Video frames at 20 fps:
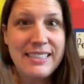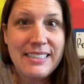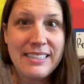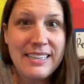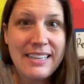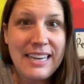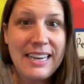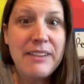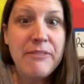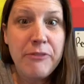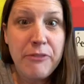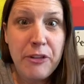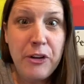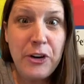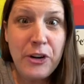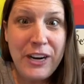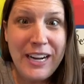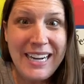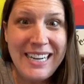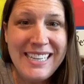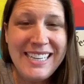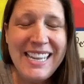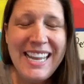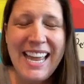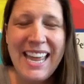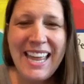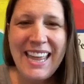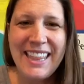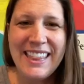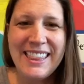
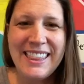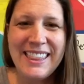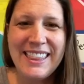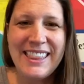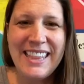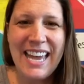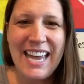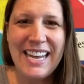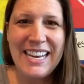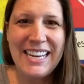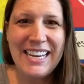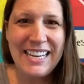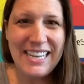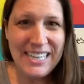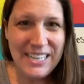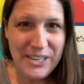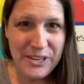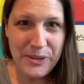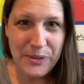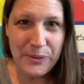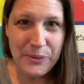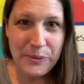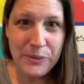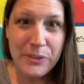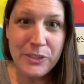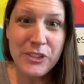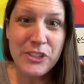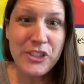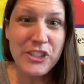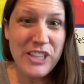inferring that he knew
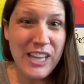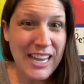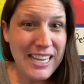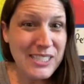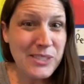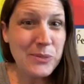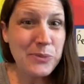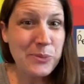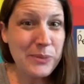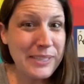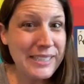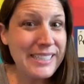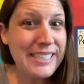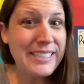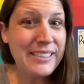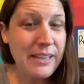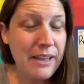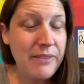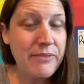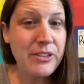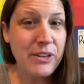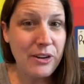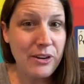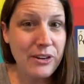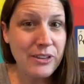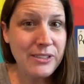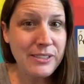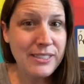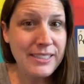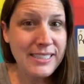Jess really loved
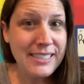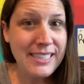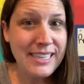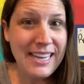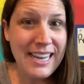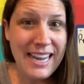art